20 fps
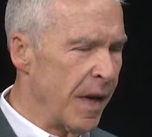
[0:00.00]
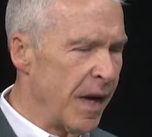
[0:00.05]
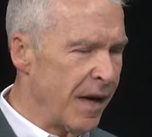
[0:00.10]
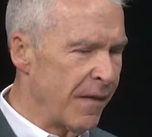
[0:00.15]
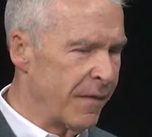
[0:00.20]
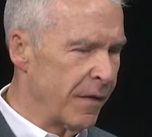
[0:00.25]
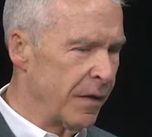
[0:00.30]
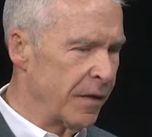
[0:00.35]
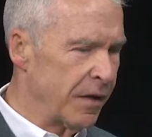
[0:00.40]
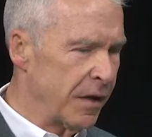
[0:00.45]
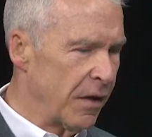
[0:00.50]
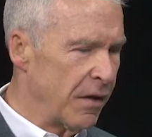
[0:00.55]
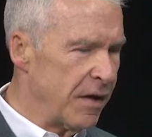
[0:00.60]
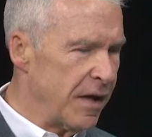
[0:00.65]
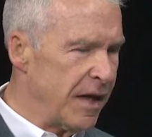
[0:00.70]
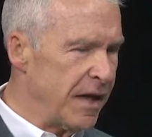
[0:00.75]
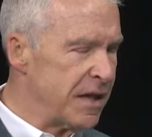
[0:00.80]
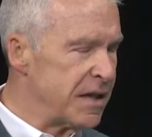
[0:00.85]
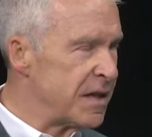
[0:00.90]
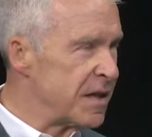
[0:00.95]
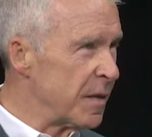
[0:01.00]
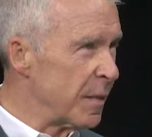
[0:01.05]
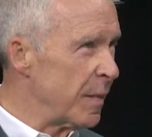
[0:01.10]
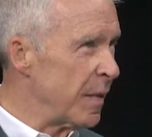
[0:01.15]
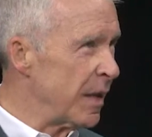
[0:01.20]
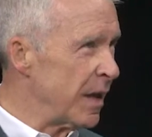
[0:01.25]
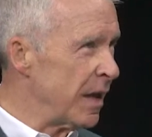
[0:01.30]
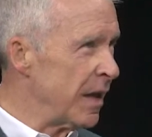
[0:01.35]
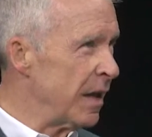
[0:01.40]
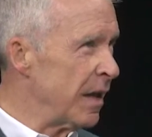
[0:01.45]
effort, there needs to
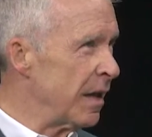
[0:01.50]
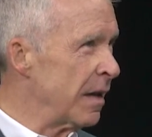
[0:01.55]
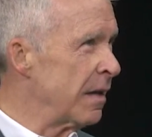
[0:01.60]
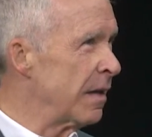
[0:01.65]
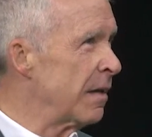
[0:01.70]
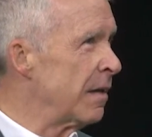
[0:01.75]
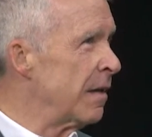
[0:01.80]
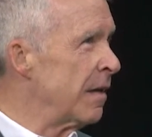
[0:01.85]
be